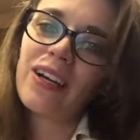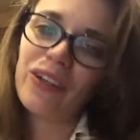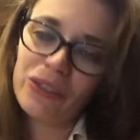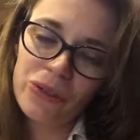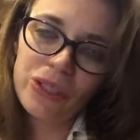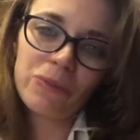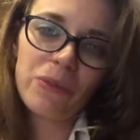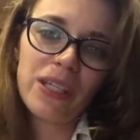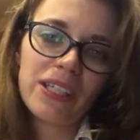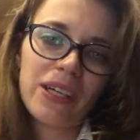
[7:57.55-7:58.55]
on social
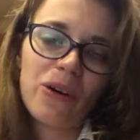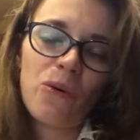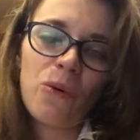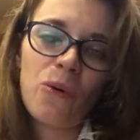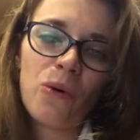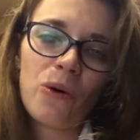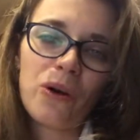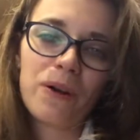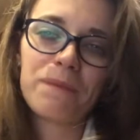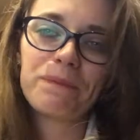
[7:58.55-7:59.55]
media
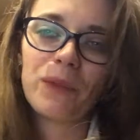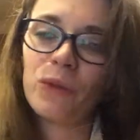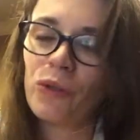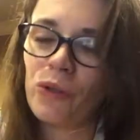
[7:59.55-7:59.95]
or on